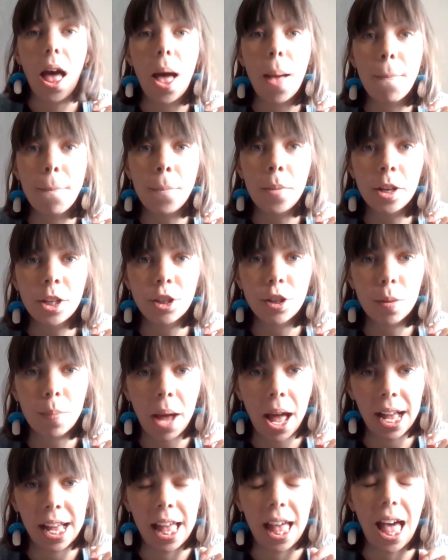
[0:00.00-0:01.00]
a mushroom
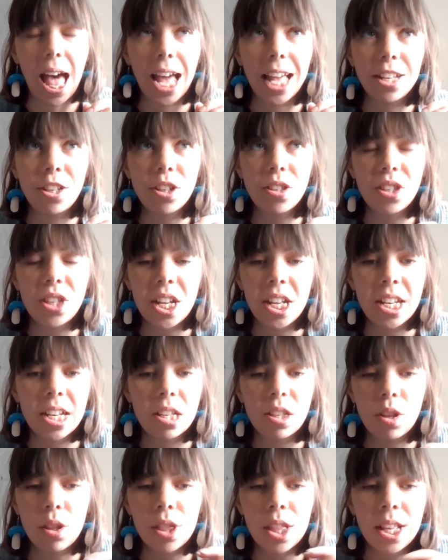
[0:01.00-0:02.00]
hanger. I just
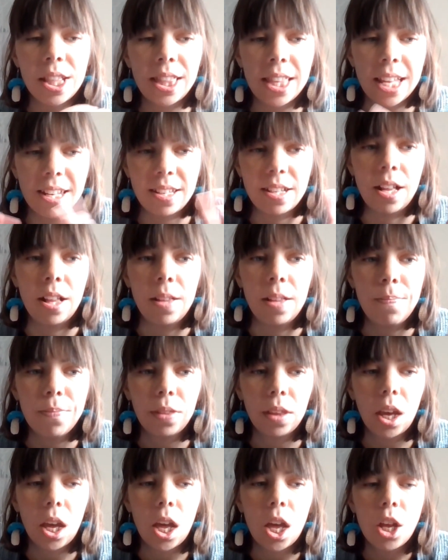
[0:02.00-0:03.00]
needed something little
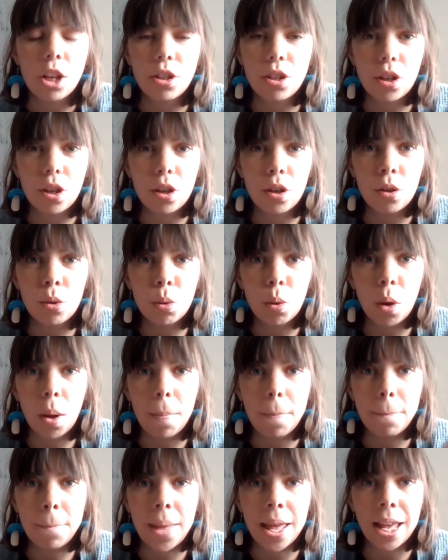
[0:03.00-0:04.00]
to
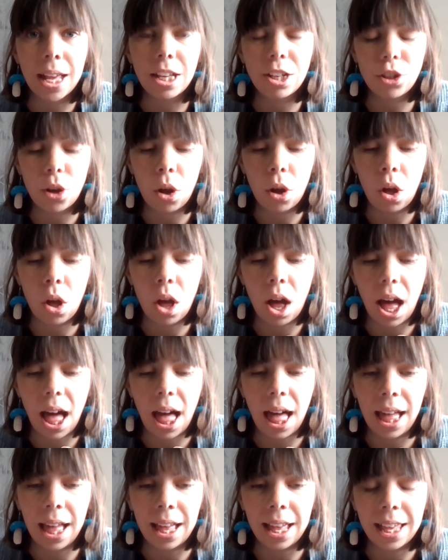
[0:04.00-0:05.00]
make sure
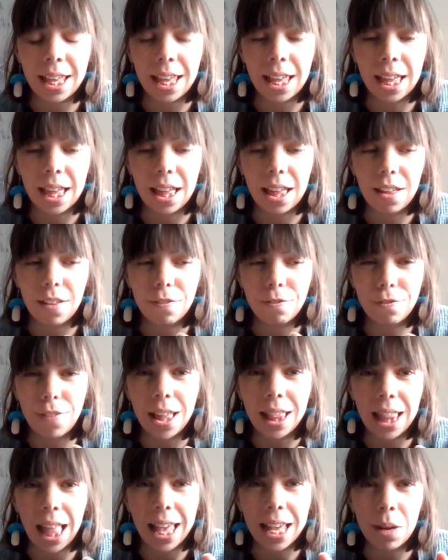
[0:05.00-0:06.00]
I
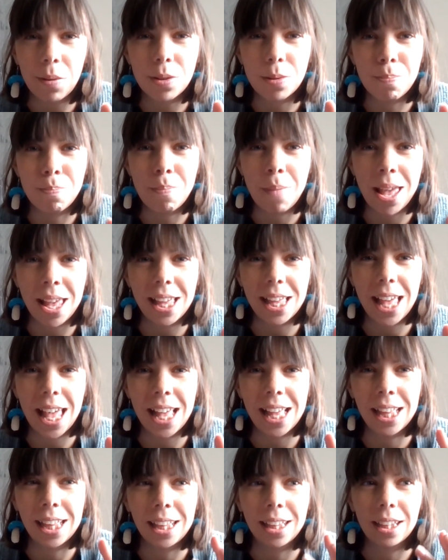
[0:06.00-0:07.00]
felt like I was
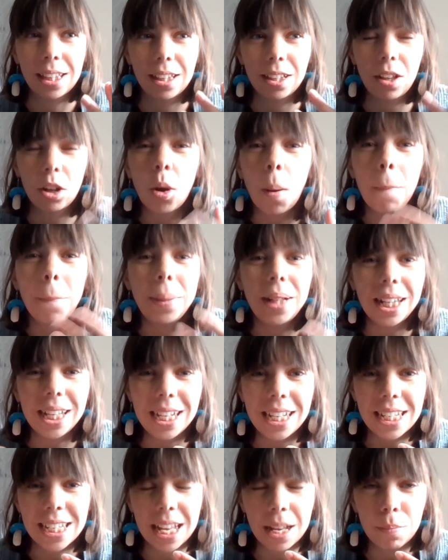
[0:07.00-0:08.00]

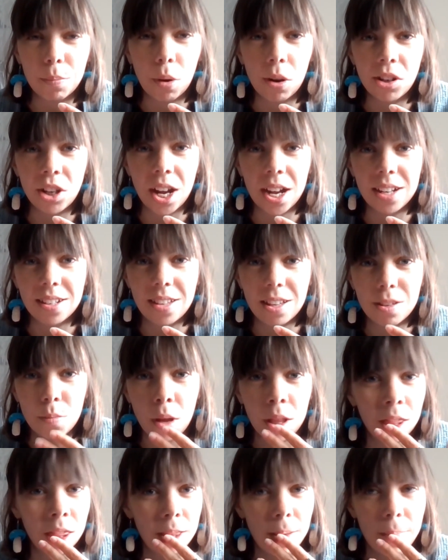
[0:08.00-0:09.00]
completing projects this
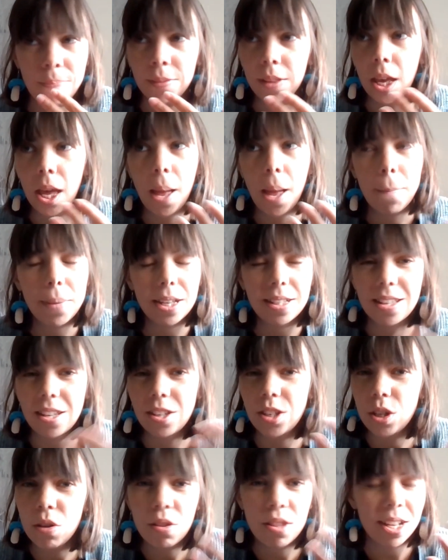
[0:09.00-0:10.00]
month, because
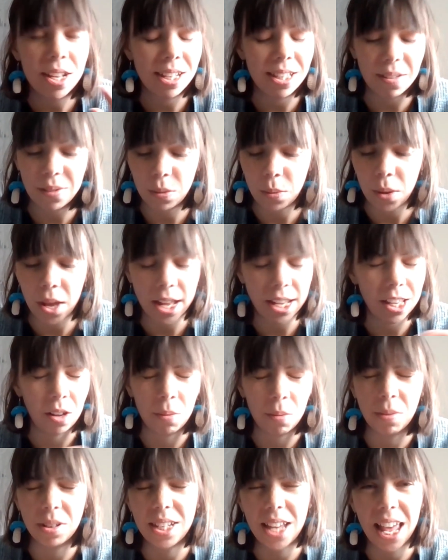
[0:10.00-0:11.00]
the two things I was
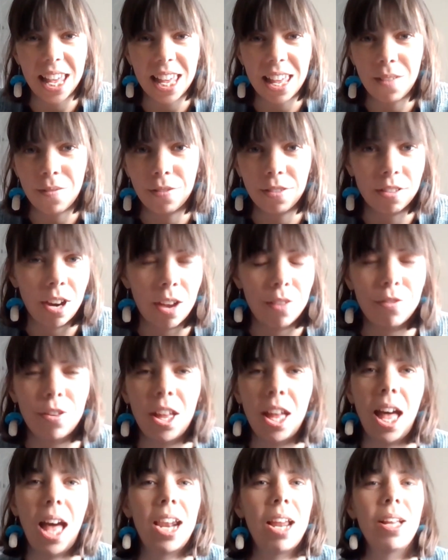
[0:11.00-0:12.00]
working on were taking forever
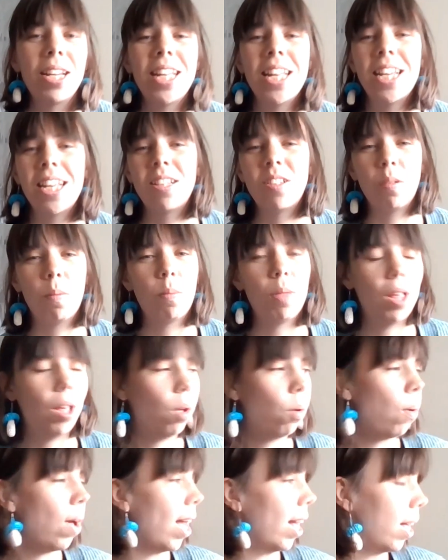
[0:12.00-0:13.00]
and I needed something
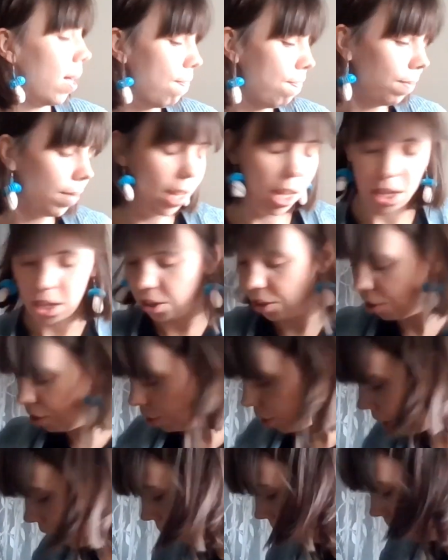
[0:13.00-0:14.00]
quick.
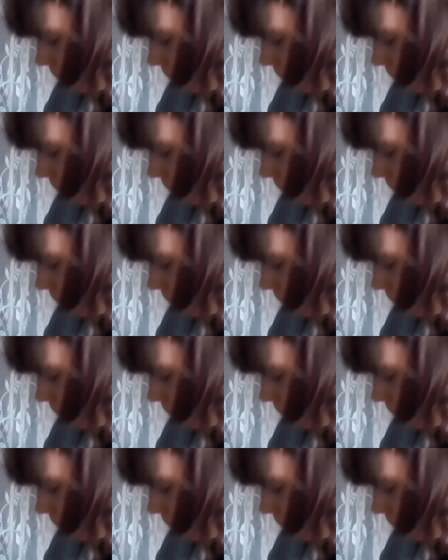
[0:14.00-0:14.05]
So,